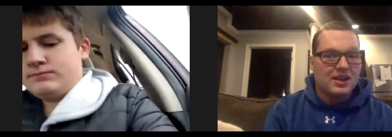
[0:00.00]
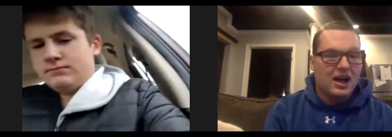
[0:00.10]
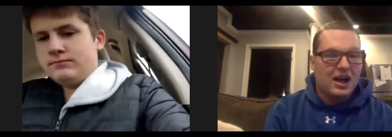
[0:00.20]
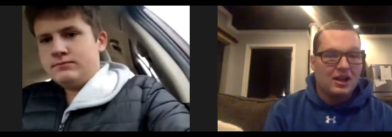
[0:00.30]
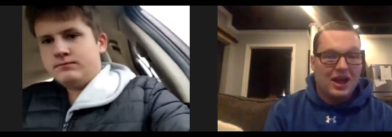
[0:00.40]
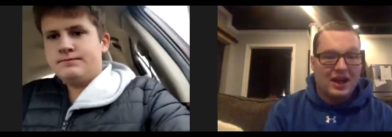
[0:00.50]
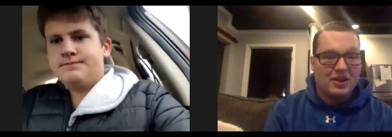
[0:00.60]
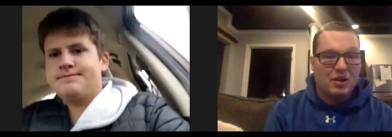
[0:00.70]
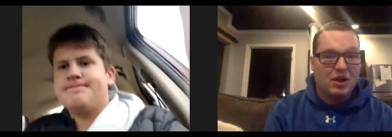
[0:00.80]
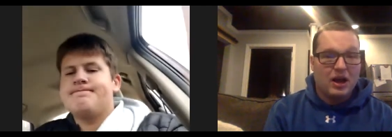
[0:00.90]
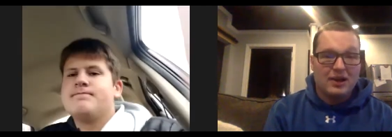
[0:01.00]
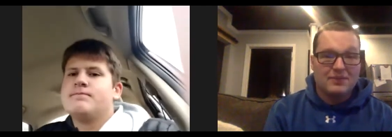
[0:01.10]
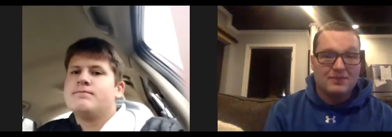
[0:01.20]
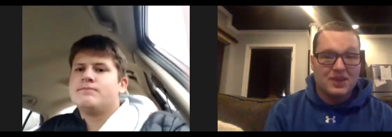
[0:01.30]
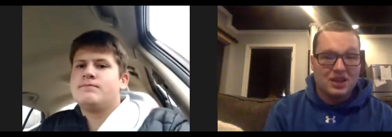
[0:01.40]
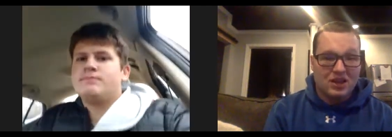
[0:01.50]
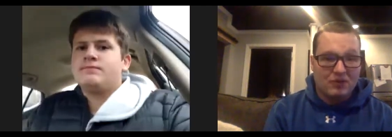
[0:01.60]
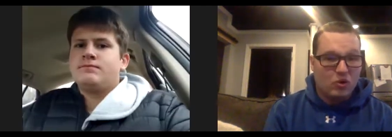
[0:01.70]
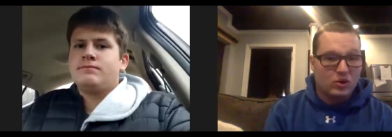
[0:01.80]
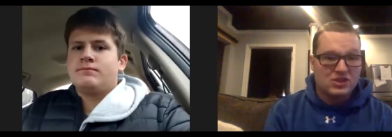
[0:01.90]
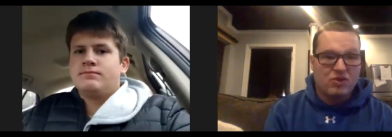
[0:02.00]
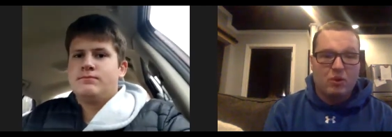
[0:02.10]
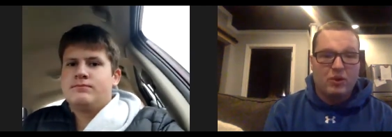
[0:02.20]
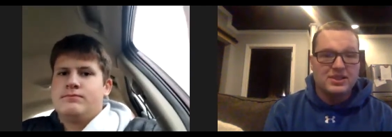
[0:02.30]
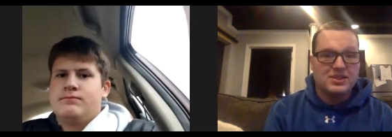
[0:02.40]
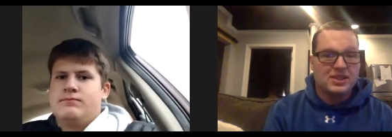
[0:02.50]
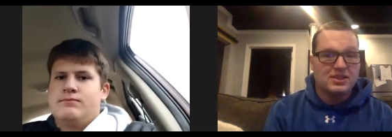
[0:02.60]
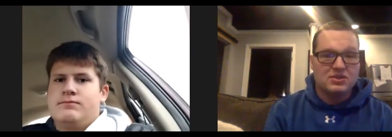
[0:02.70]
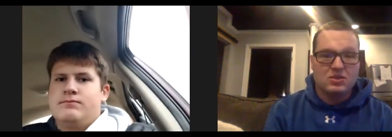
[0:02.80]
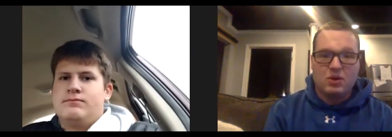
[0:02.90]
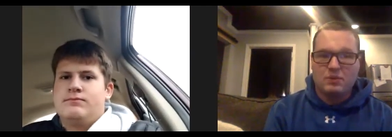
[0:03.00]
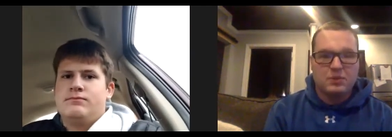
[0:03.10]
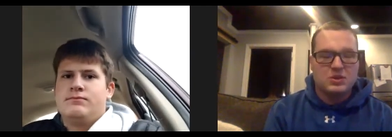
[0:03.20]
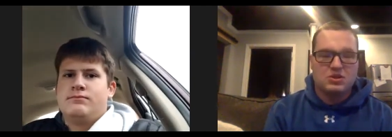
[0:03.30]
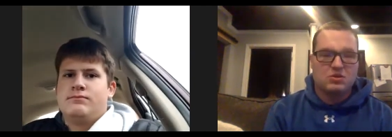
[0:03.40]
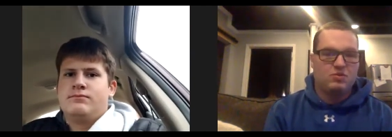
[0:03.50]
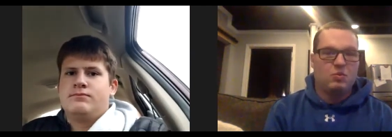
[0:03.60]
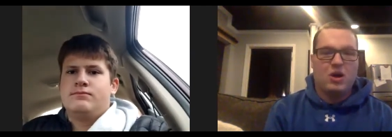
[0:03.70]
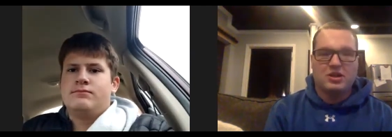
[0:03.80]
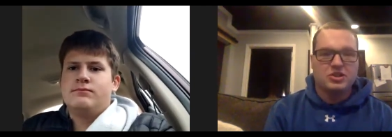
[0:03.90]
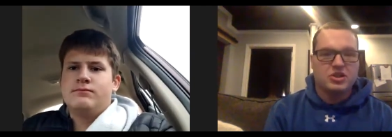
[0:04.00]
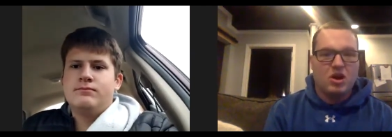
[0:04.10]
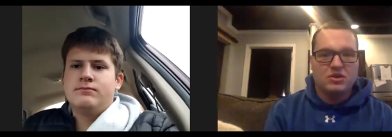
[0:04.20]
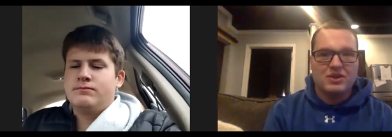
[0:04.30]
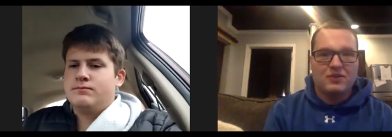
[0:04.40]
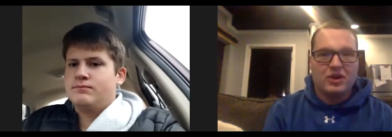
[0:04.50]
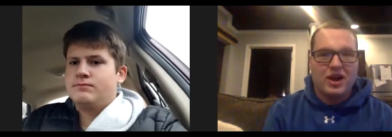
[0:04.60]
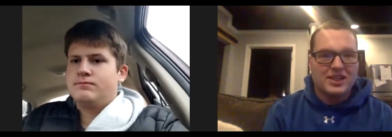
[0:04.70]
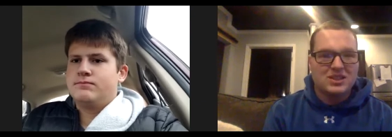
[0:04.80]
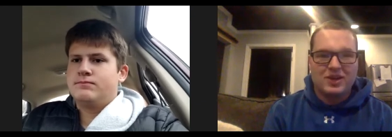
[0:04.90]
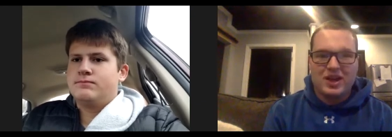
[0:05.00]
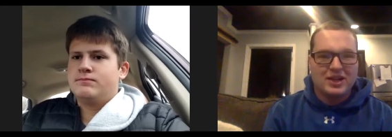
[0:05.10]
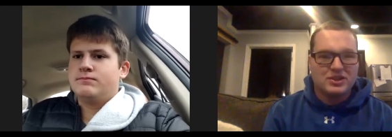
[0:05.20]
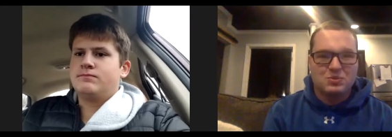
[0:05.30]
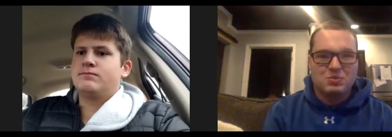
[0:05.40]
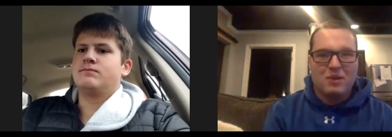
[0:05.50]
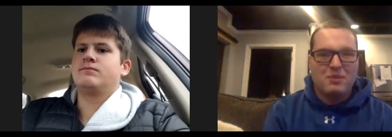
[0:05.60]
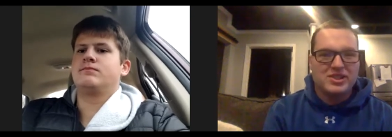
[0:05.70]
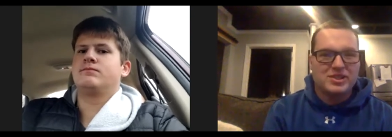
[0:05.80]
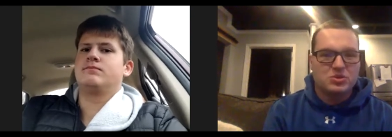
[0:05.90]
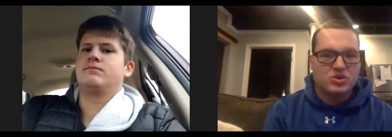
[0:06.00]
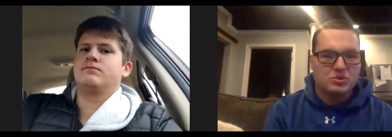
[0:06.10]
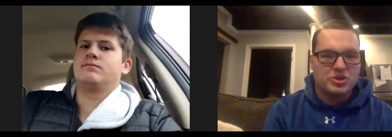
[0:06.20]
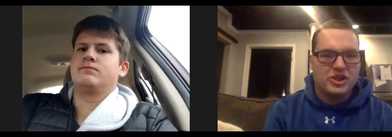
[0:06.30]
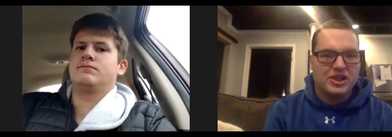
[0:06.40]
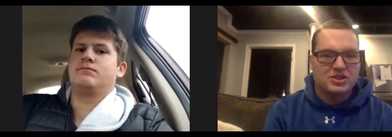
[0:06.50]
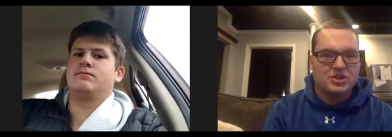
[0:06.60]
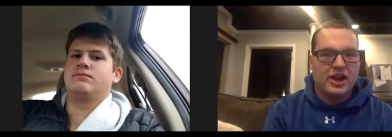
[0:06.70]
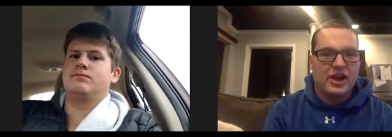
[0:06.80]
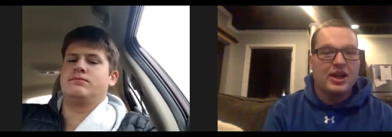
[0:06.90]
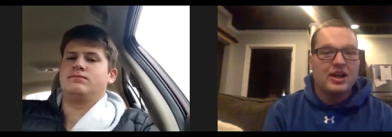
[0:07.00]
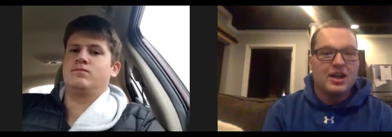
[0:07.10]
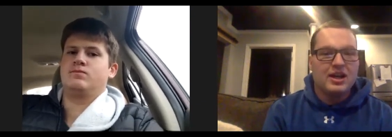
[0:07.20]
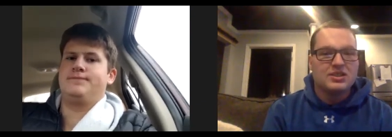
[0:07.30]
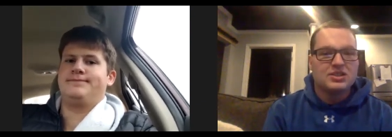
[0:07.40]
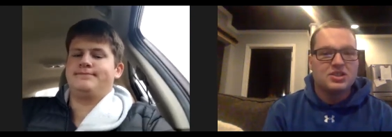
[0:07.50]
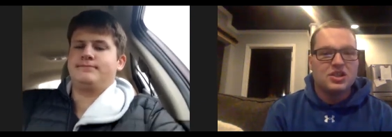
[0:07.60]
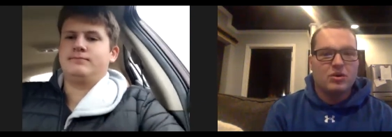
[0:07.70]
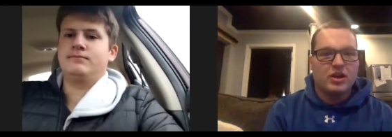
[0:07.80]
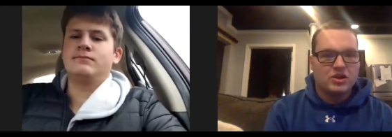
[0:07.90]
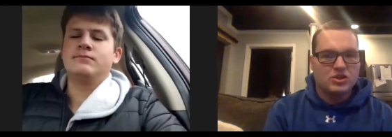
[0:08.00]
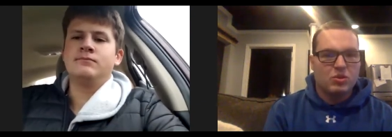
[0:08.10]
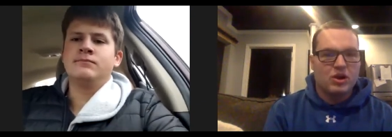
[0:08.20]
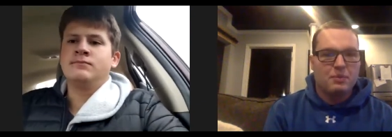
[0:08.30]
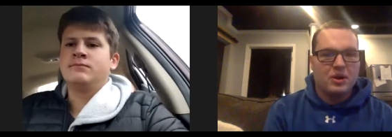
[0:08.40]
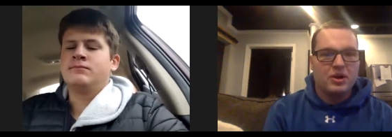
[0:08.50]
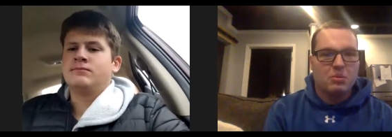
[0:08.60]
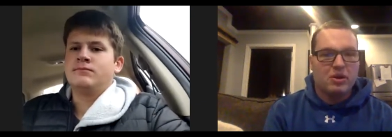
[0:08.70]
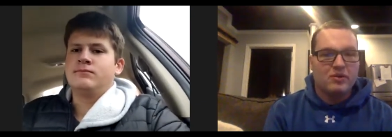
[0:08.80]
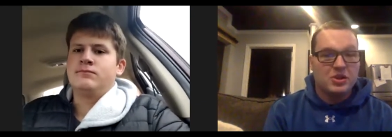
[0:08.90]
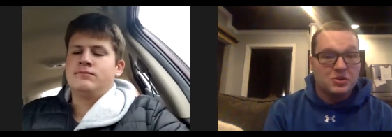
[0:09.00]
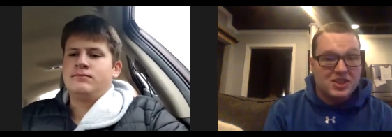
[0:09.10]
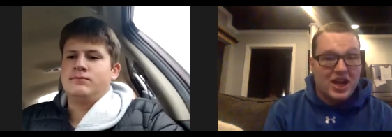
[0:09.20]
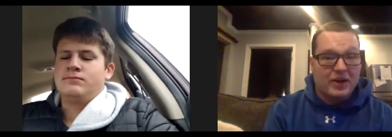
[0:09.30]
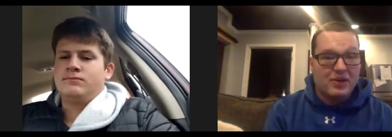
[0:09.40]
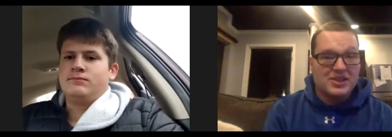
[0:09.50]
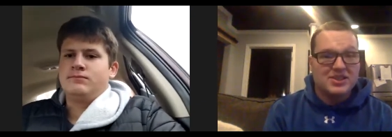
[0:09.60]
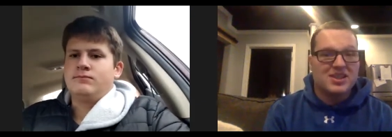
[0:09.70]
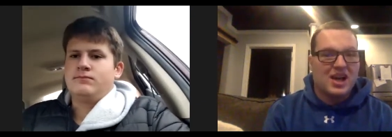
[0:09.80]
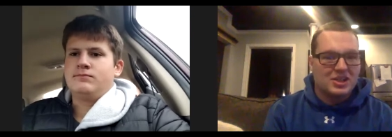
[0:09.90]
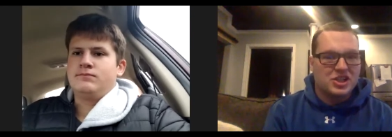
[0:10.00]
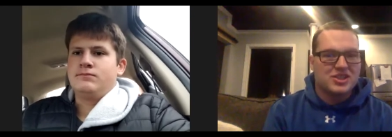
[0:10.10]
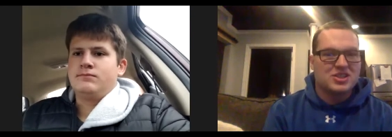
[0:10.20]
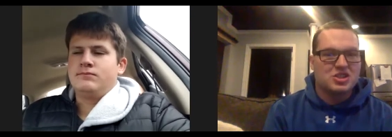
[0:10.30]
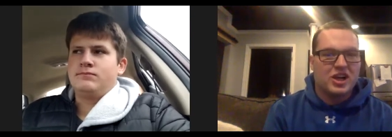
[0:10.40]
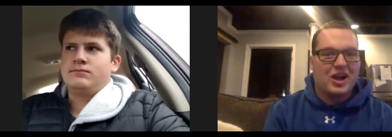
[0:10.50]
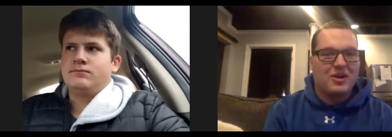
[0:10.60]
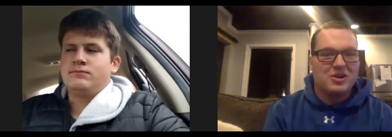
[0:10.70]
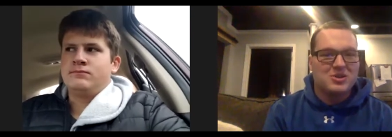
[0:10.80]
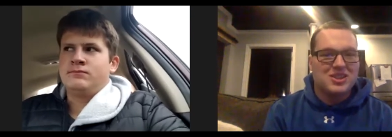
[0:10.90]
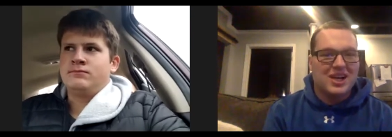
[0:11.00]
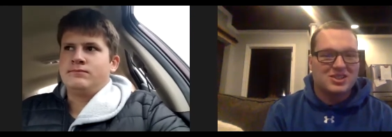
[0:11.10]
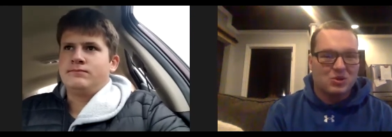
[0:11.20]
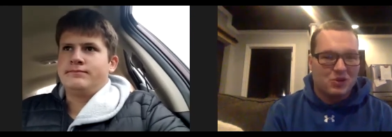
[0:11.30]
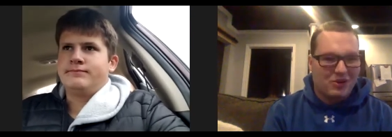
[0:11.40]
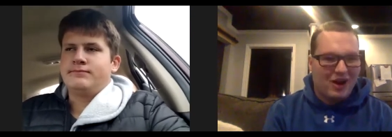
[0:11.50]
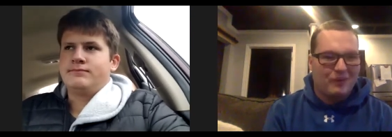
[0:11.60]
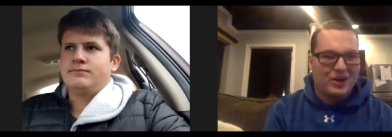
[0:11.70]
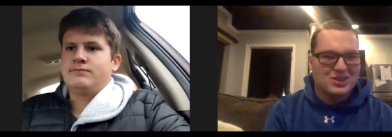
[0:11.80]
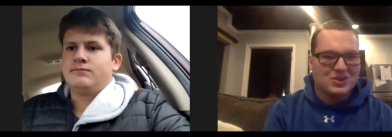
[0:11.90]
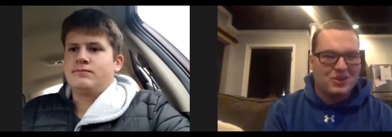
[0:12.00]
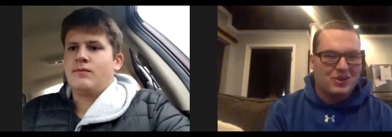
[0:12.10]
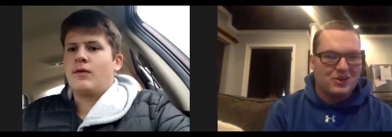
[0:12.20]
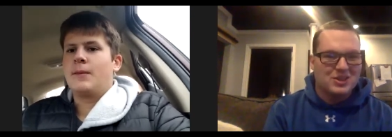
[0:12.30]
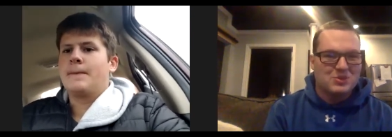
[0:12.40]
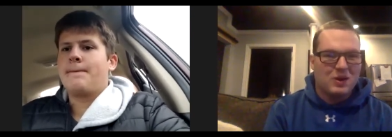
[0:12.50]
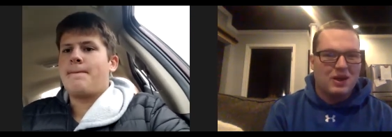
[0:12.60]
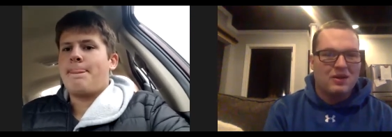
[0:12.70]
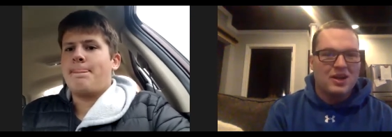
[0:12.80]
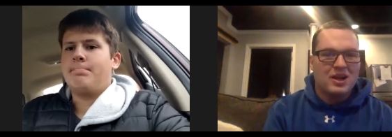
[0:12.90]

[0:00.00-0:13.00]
Speaker 1: uh, a lot of the, of course, FloRacing is watches all different kinds of it. I just bought my subscription yesterday. So they also run a number of USAC races. Got a chance to check out a USAC Silver Crown race earlier this uh,